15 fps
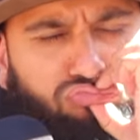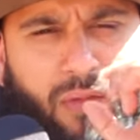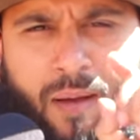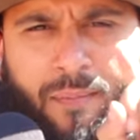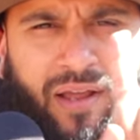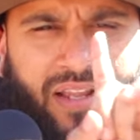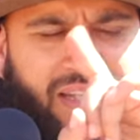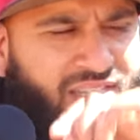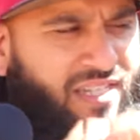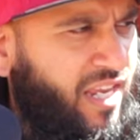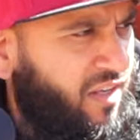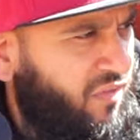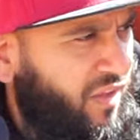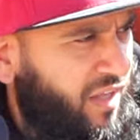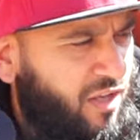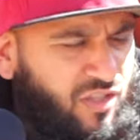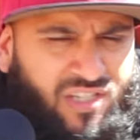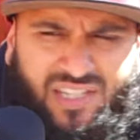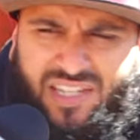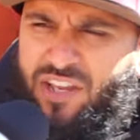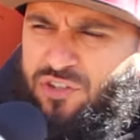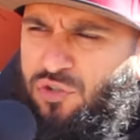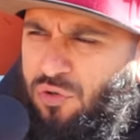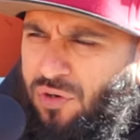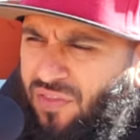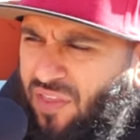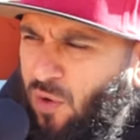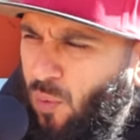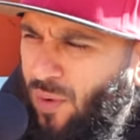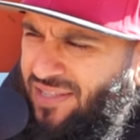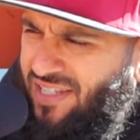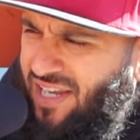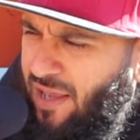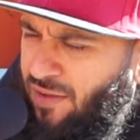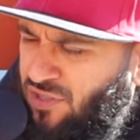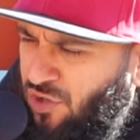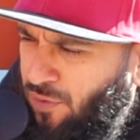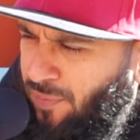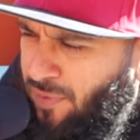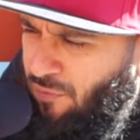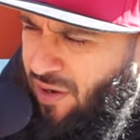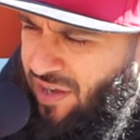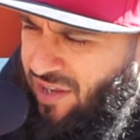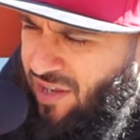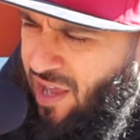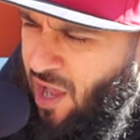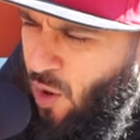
I'm not going to say anything else. Stay tuned. I think Wednesday is going to be ready.